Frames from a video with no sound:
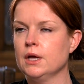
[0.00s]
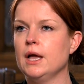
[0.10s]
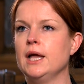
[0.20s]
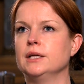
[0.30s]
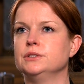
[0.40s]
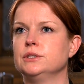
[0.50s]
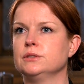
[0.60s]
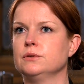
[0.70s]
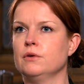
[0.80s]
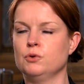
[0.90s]
And
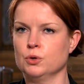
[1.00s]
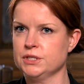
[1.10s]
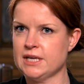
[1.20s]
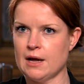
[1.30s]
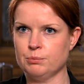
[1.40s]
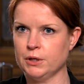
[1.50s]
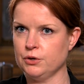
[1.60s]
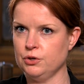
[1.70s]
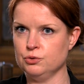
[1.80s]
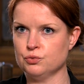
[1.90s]
of course, Tab played
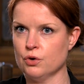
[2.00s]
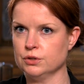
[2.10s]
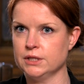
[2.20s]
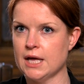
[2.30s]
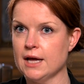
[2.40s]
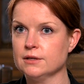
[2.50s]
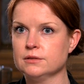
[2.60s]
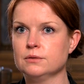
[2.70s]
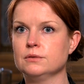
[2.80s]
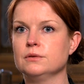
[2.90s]
a huge role in that.
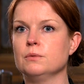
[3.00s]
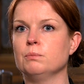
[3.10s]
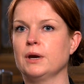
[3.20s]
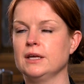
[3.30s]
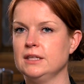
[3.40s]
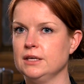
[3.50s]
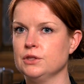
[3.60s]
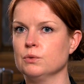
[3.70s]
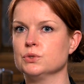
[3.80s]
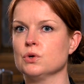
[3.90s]
But I think
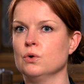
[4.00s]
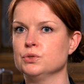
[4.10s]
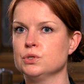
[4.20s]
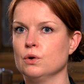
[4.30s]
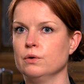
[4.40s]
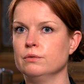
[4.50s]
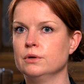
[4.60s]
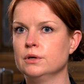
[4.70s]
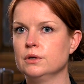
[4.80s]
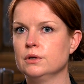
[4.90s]
there was also
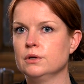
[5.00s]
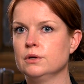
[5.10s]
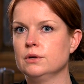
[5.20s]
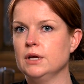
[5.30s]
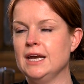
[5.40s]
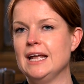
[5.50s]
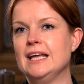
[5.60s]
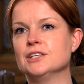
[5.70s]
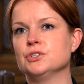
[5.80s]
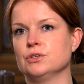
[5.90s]
an
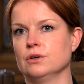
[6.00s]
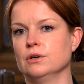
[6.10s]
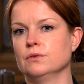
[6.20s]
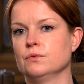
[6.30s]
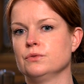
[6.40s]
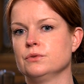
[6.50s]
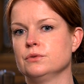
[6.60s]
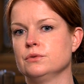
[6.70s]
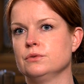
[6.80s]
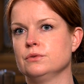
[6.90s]
answer
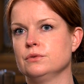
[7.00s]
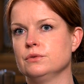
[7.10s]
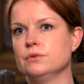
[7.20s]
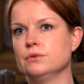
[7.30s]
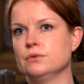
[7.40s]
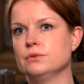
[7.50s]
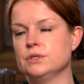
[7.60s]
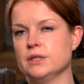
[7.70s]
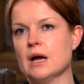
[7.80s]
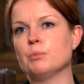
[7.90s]

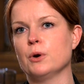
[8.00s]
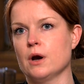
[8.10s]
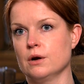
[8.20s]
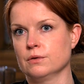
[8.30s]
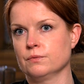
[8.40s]
to that prayer.